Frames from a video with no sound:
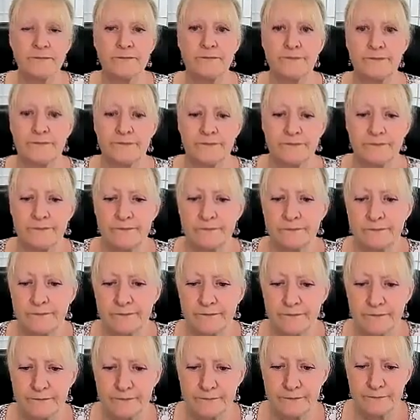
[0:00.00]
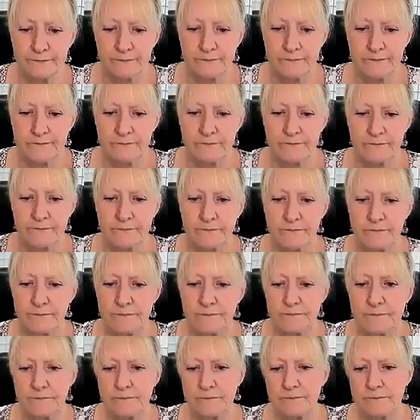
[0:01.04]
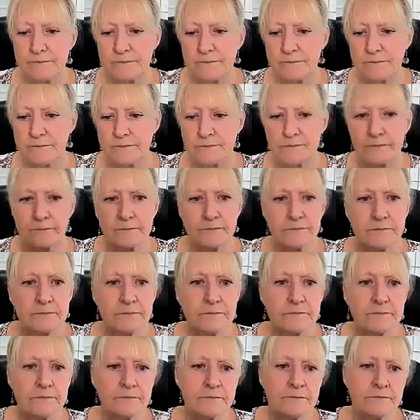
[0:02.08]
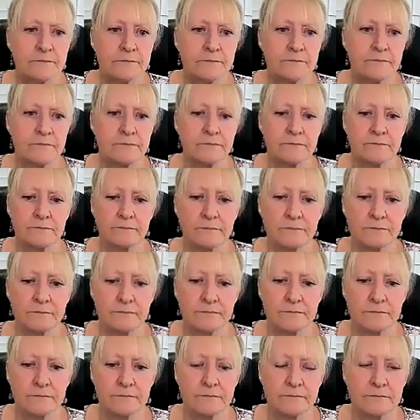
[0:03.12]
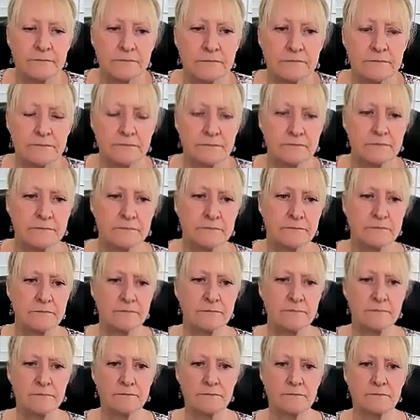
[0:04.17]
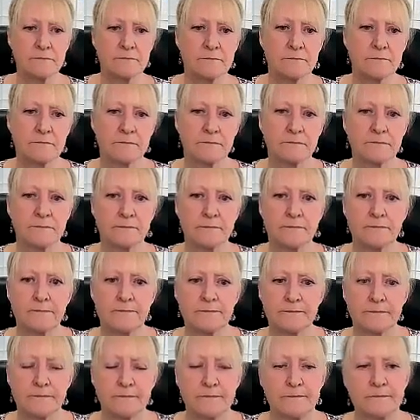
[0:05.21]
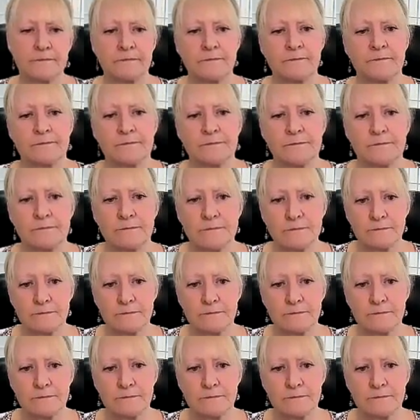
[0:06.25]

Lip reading: No words are spoken by the person on screen.